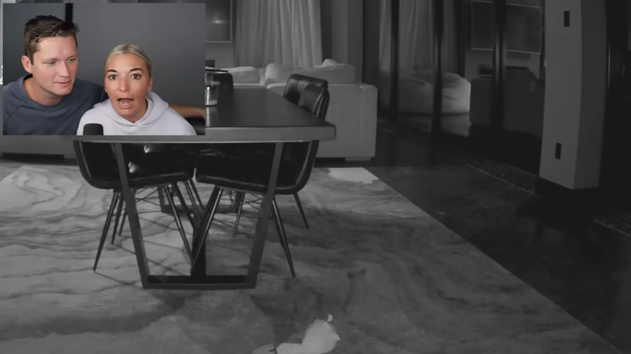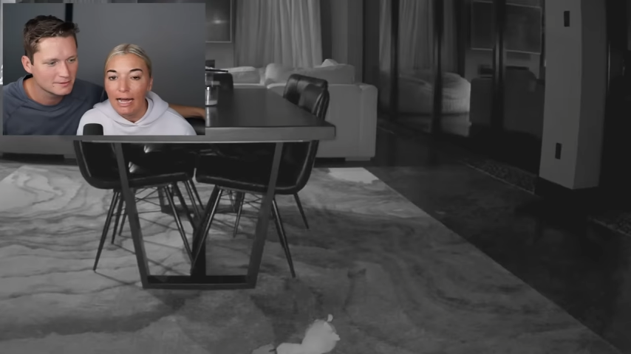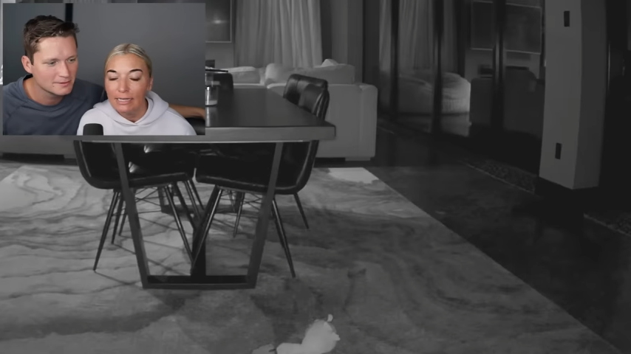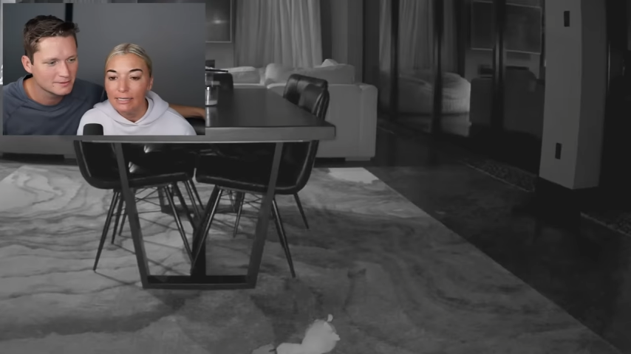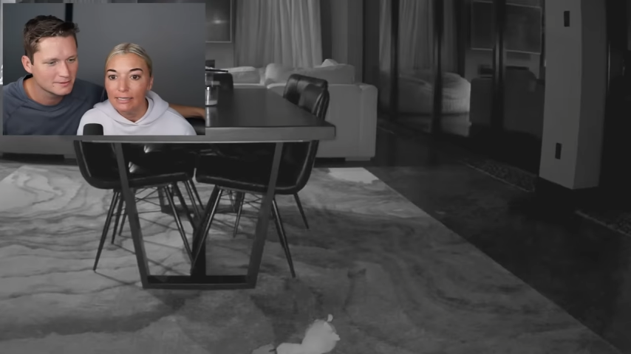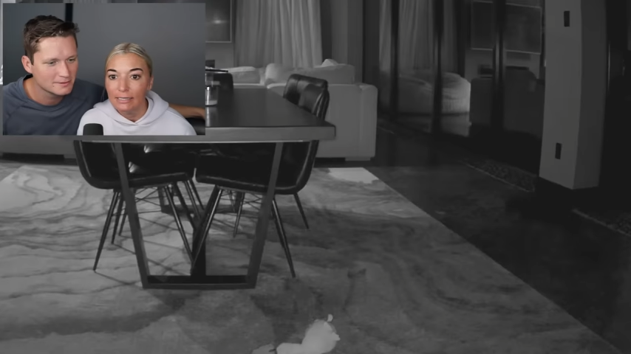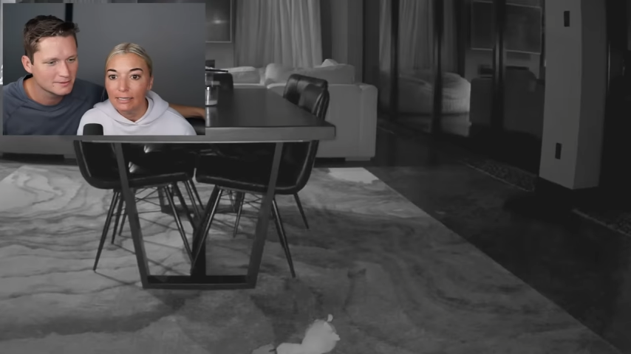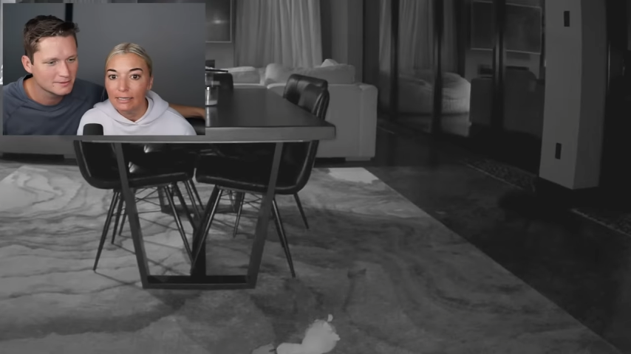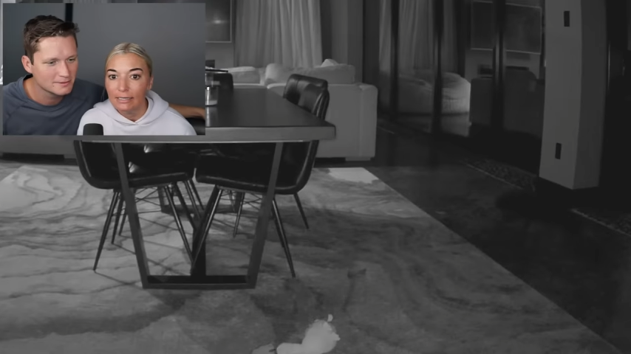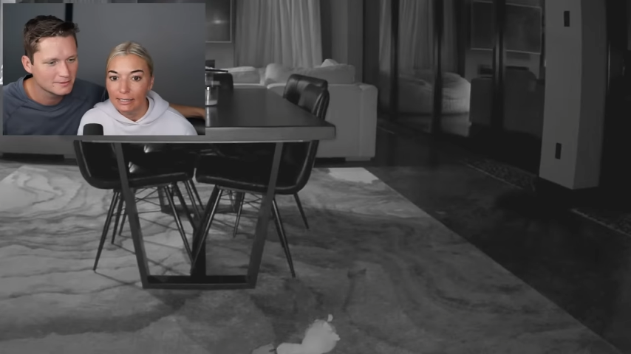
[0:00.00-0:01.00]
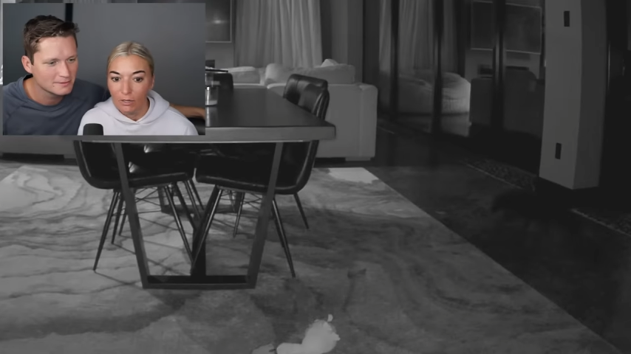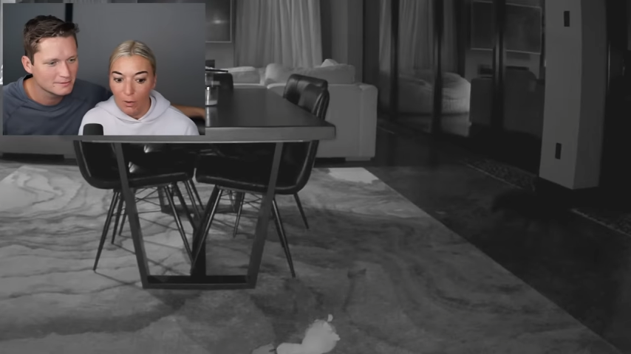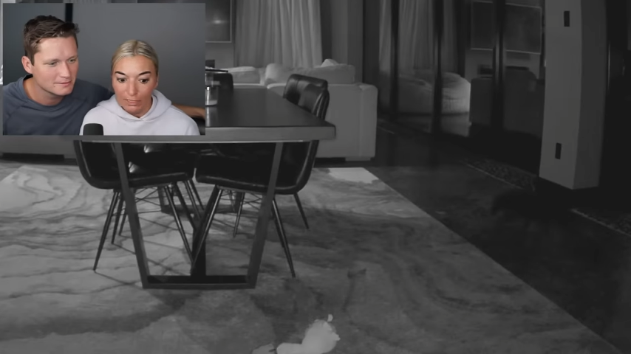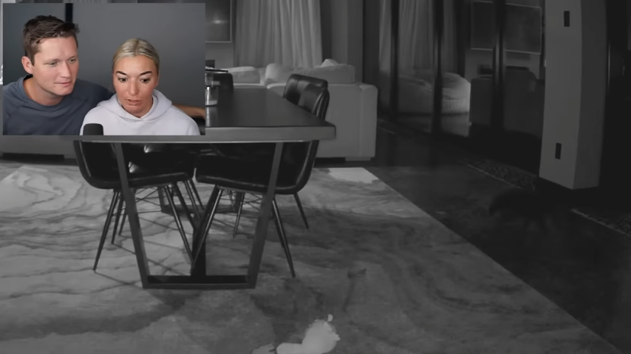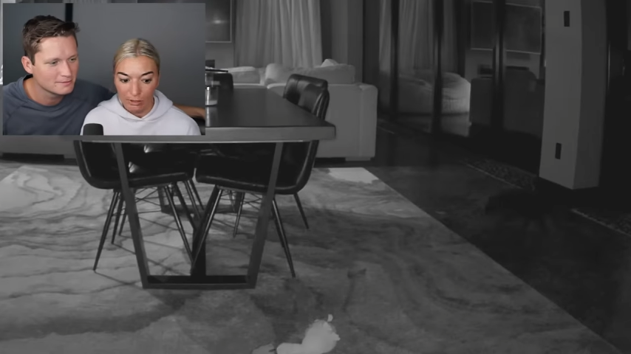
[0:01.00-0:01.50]
Speaker 1: Has to
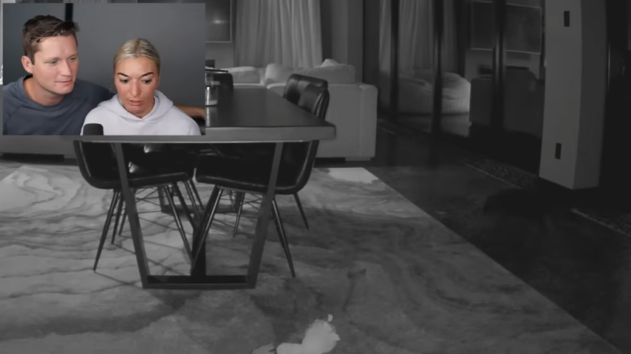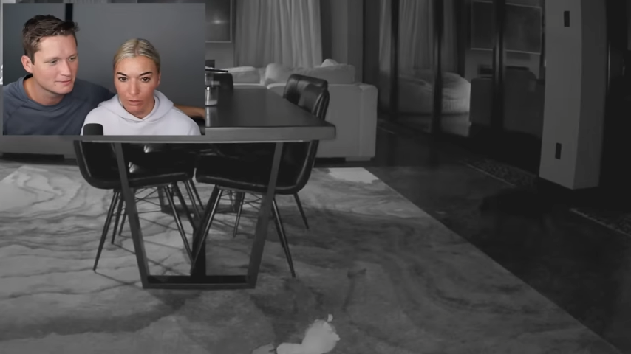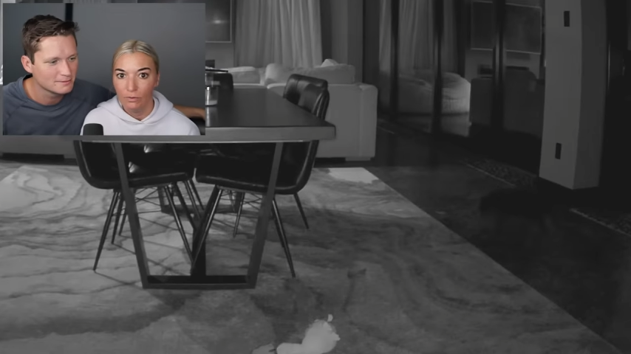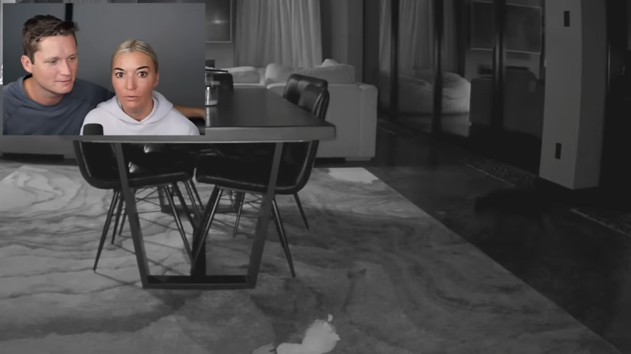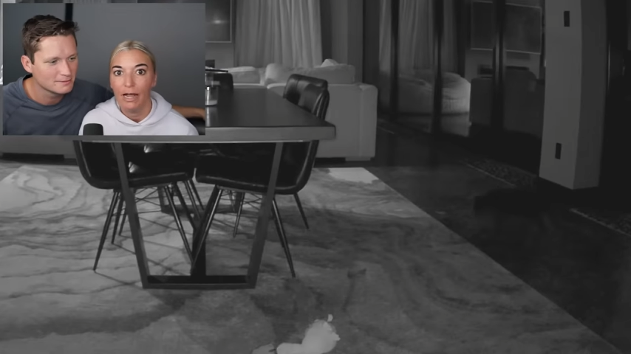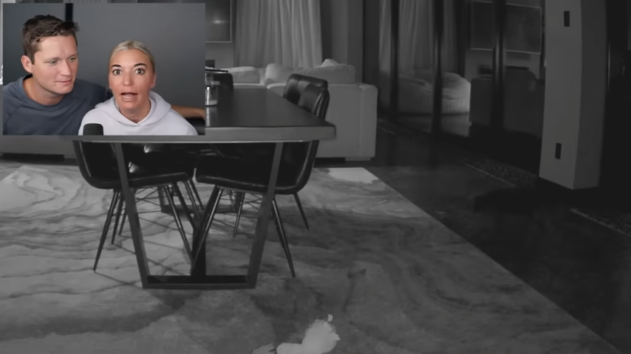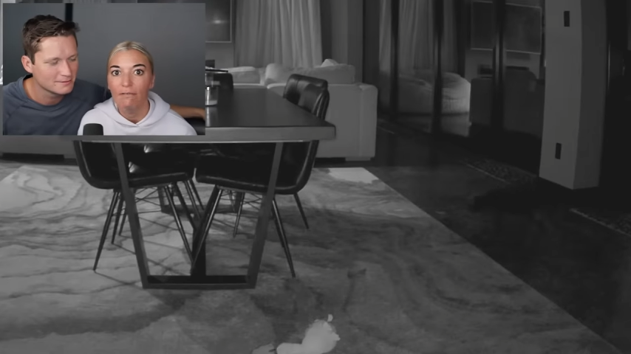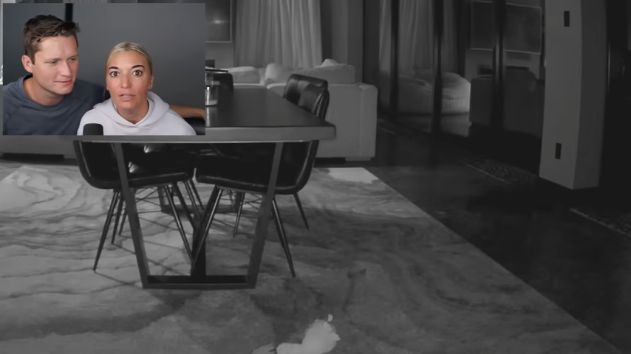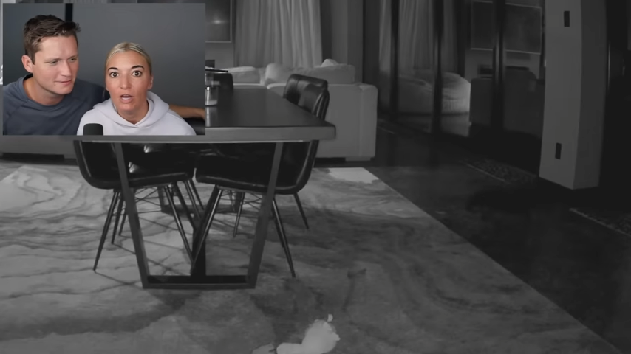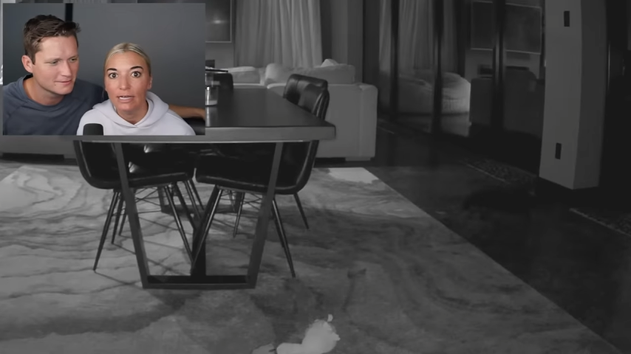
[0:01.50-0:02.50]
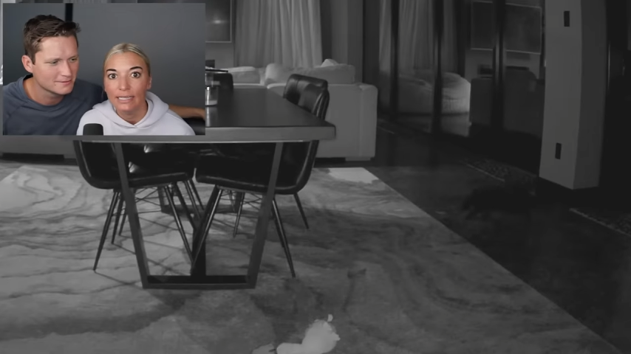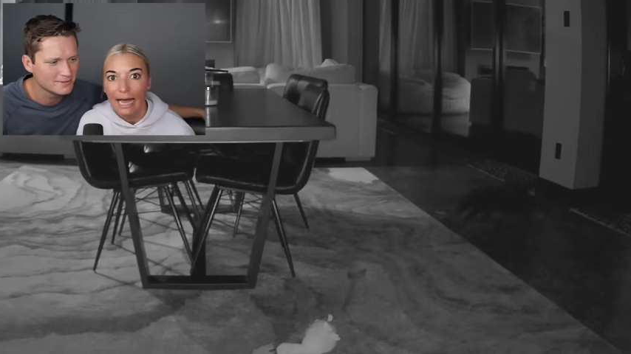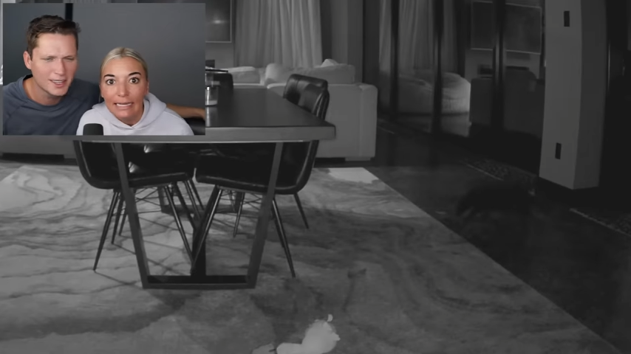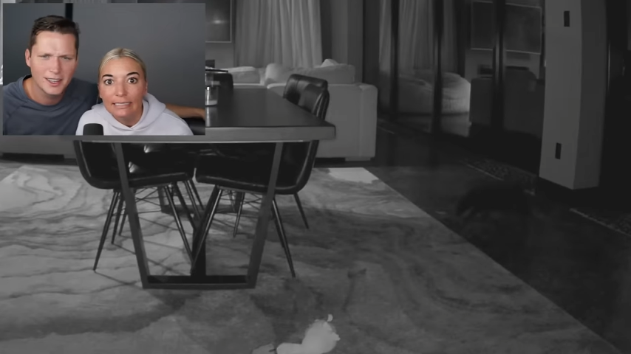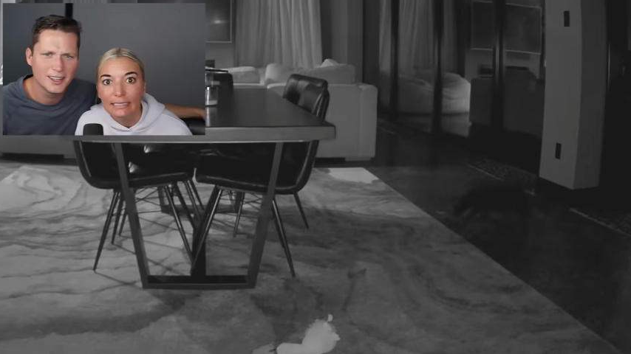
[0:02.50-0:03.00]
question who would have the
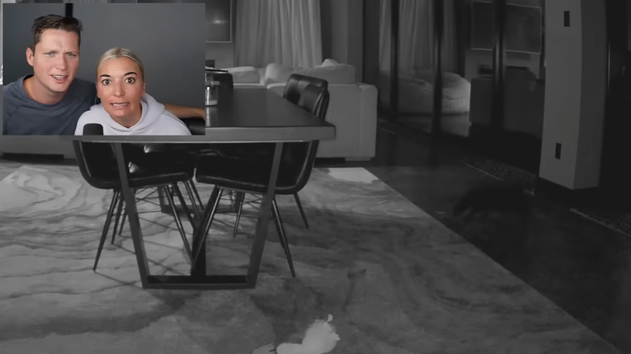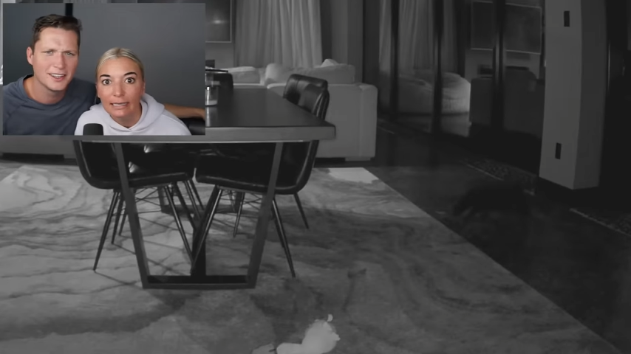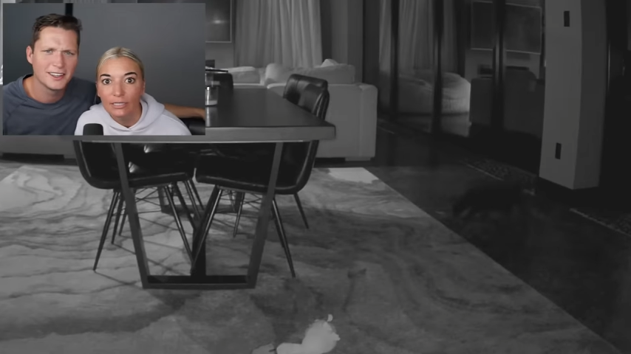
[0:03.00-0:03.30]
audacity